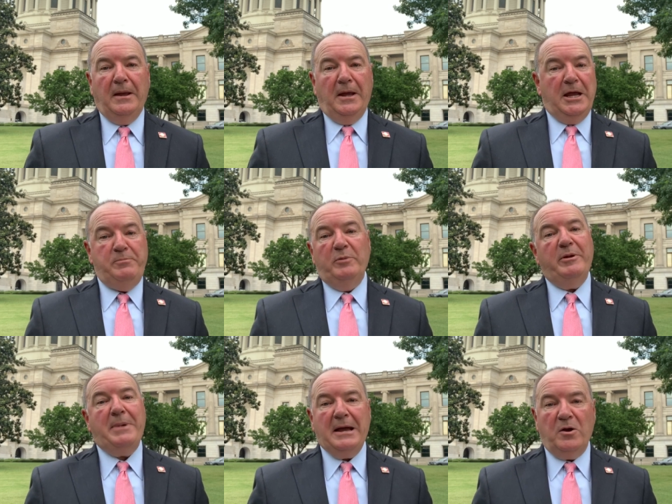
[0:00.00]
He put
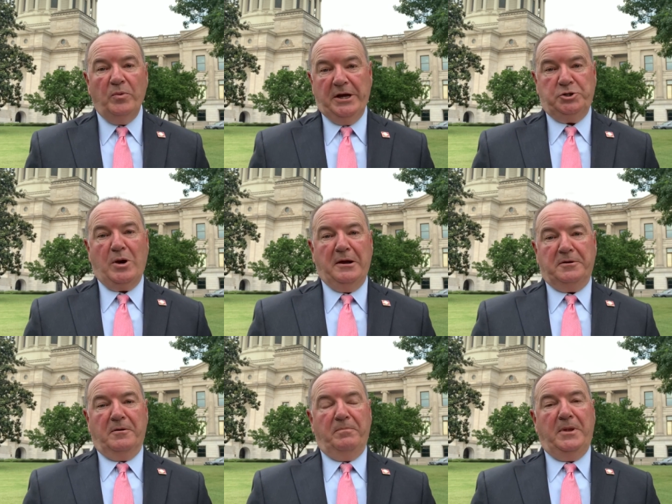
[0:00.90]
me back on that
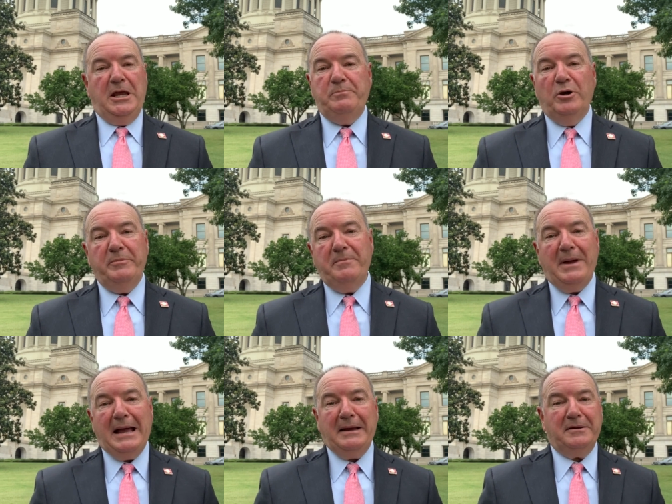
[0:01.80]
tractor. He put me
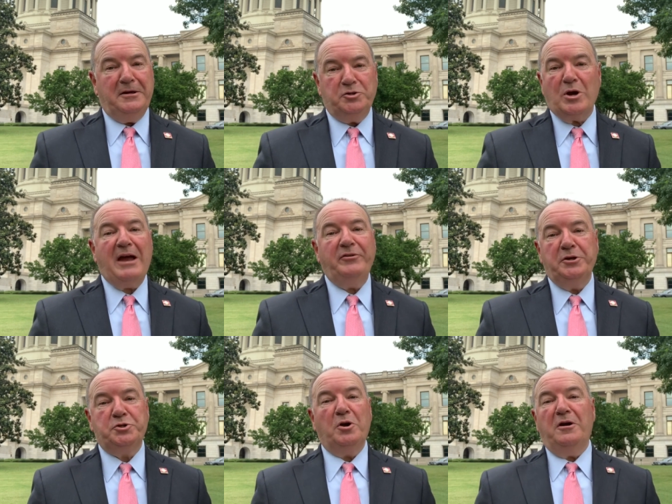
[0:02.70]
back uh, driving
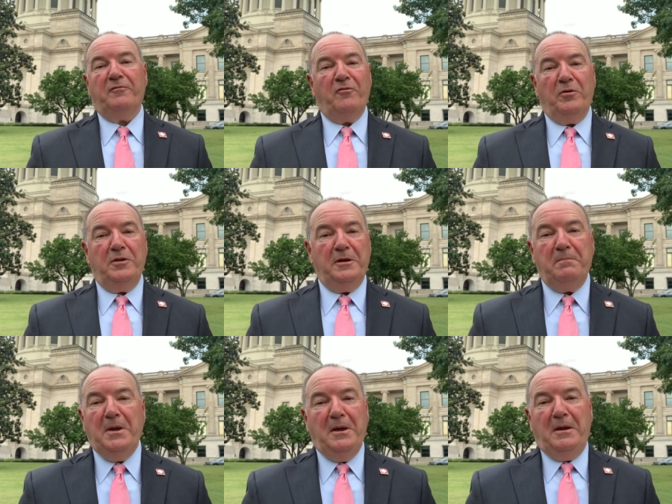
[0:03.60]
the truck for
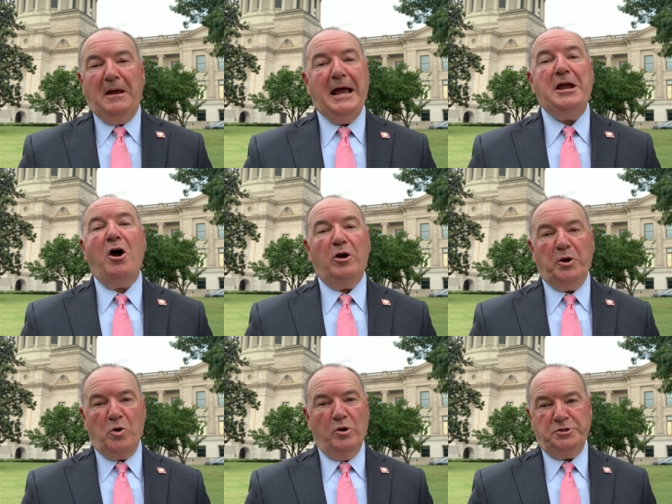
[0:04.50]
the hay
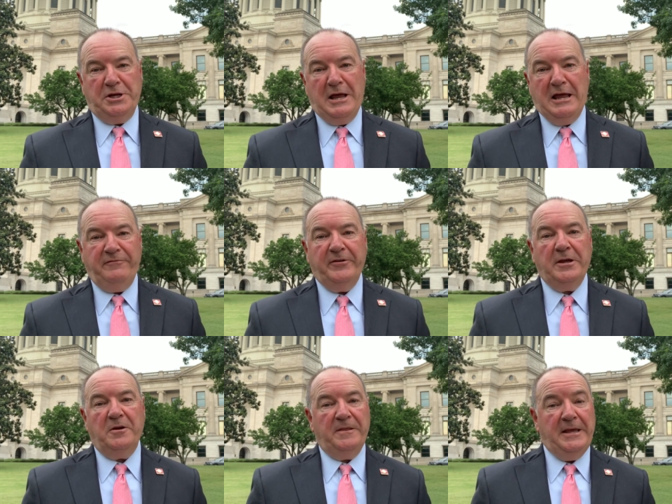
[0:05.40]
hauling crews in the
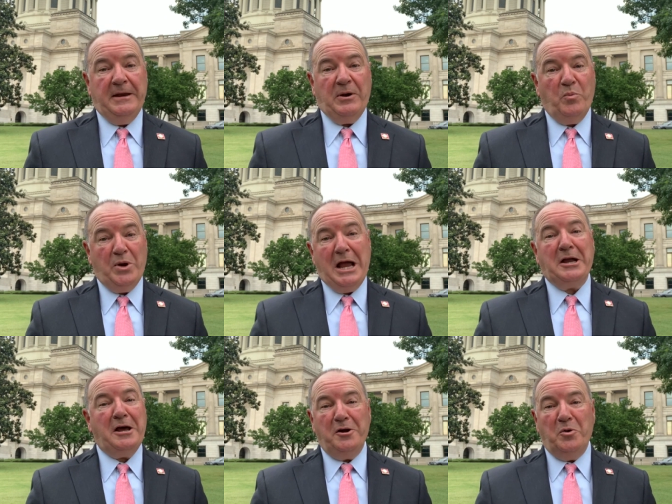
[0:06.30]
hayfield. And then when I
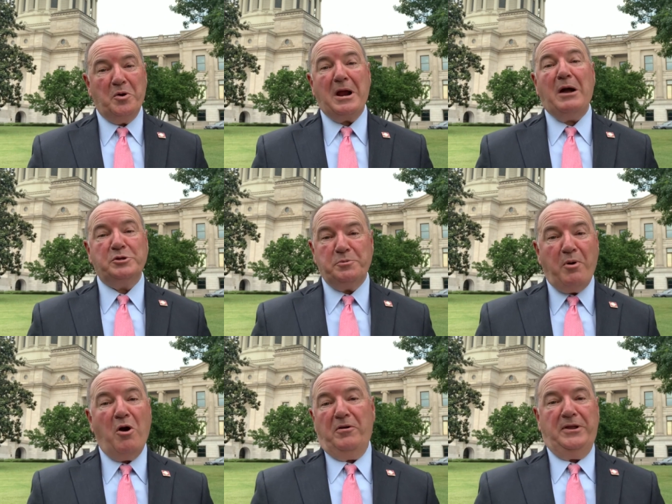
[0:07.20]
got older, I was a
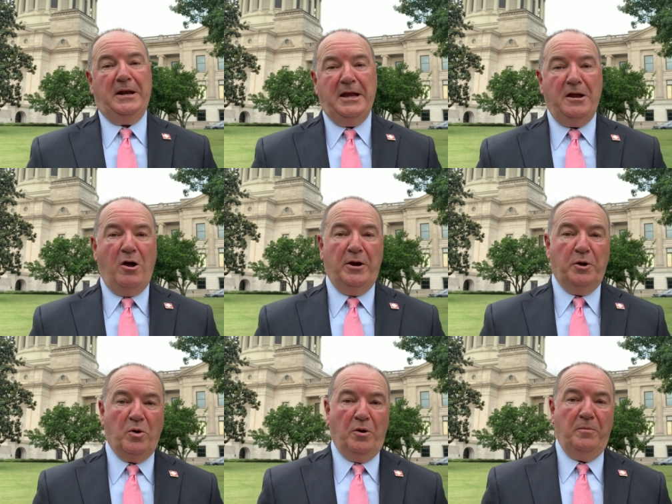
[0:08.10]
part of that hay
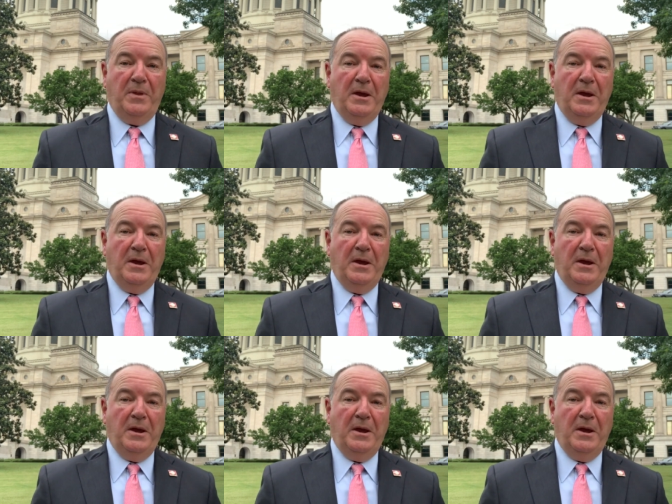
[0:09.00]
hauling crew.